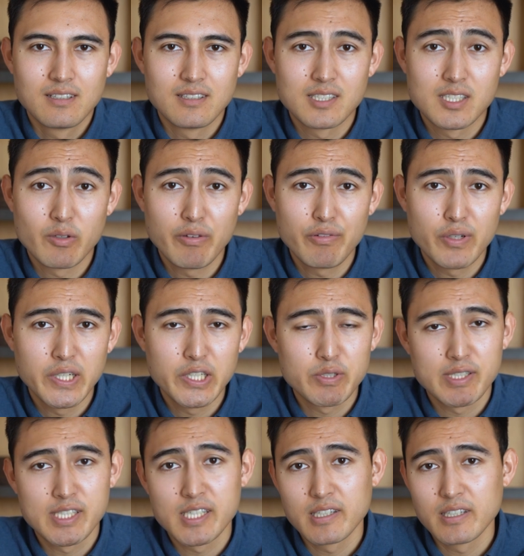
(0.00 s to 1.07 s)
So if you're
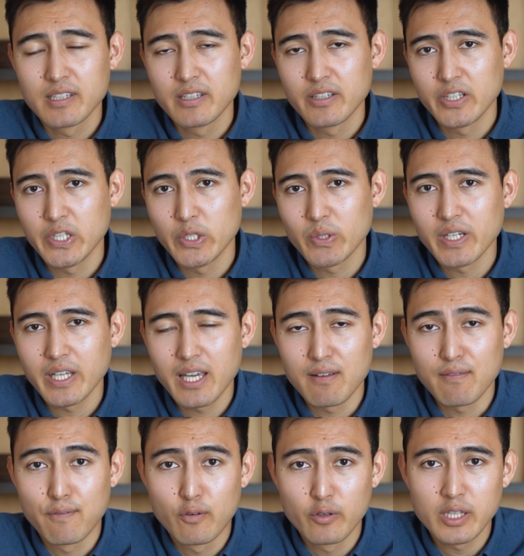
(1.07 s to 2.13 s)
interested, you can
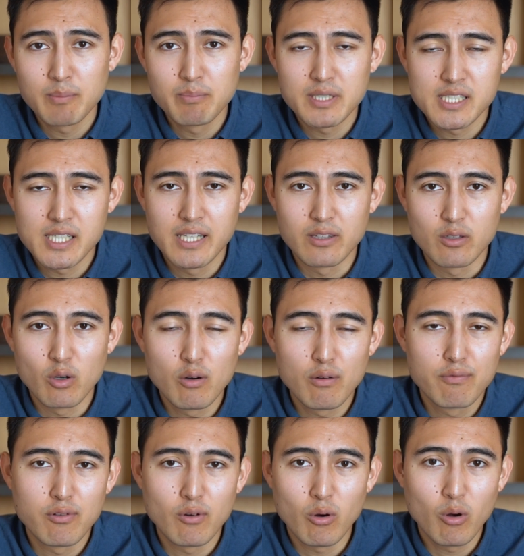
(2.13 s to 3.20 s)
get 40%
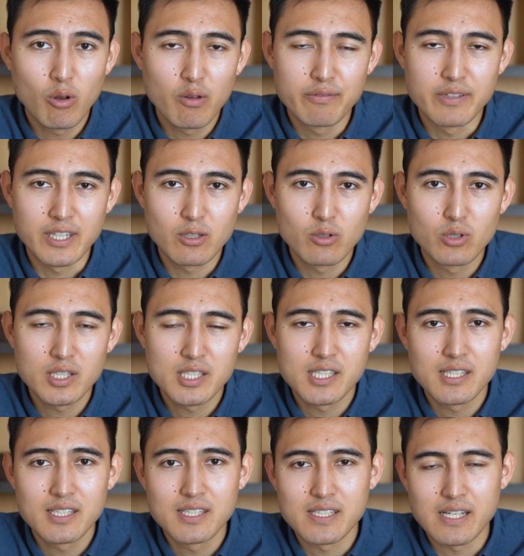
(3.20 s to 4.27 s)
off all of their
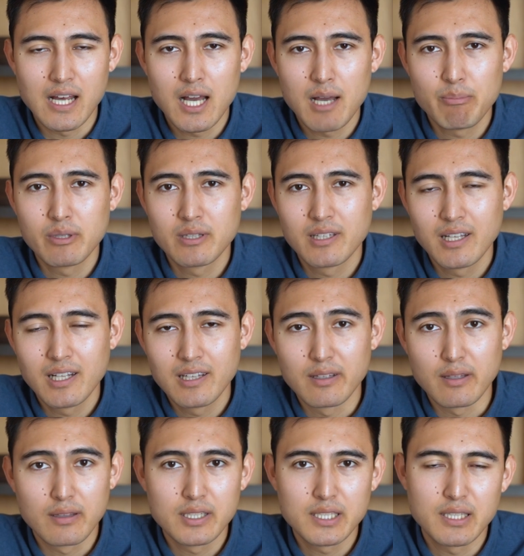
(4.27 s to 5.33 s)
courses up until the
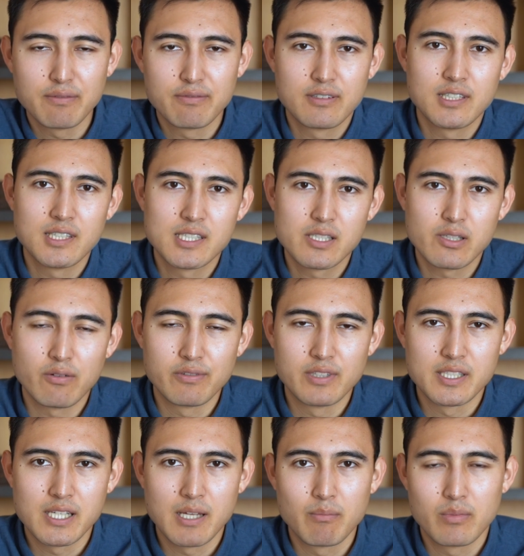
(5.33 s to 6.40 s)
31st of
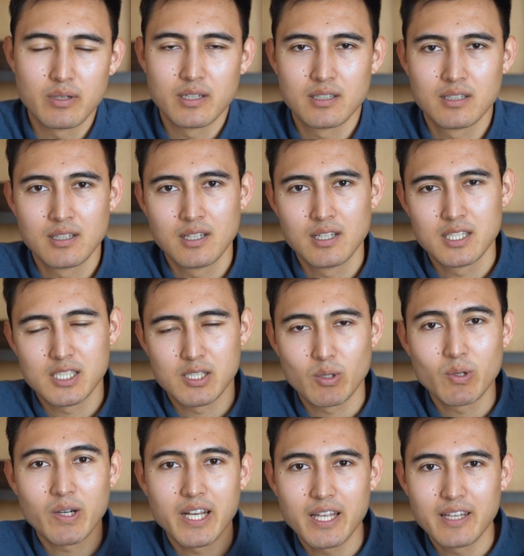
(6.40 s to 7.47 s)
December. So
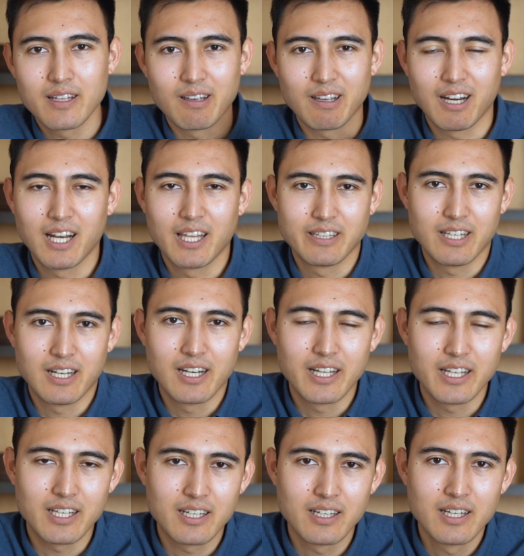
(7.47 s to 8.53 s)
go ahead and click that
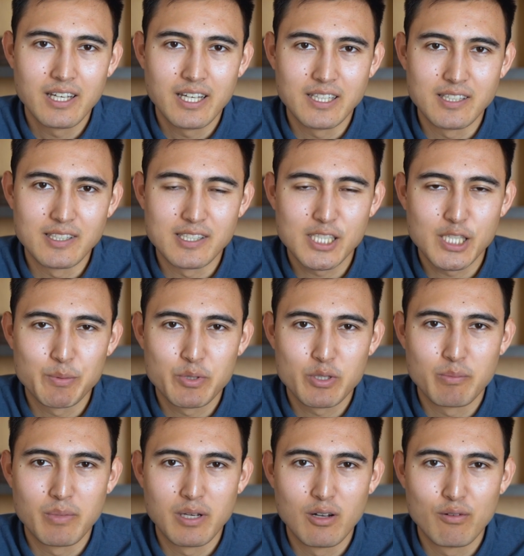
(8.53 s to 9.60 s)
link in the
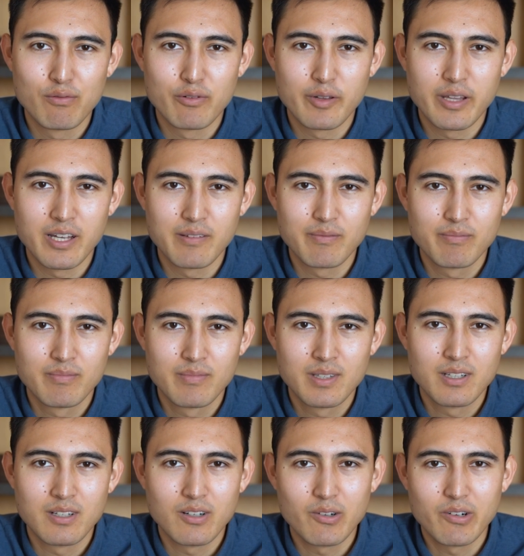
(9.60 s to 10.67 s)
description below for that.
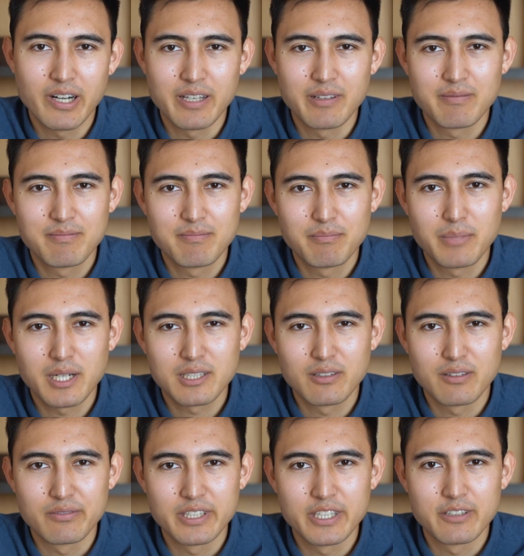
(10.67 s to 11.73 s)
All right, back to
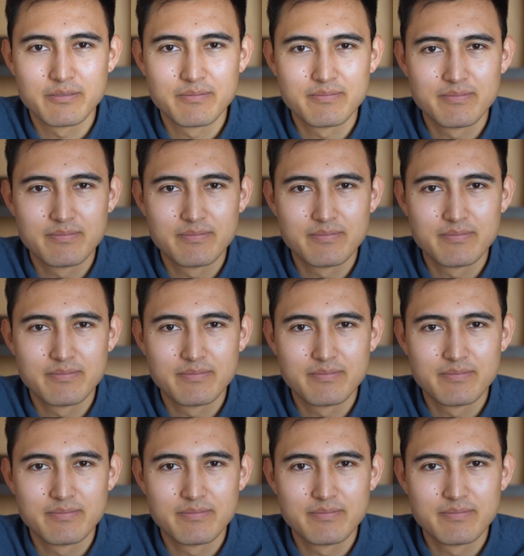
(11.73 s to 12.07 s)
the video.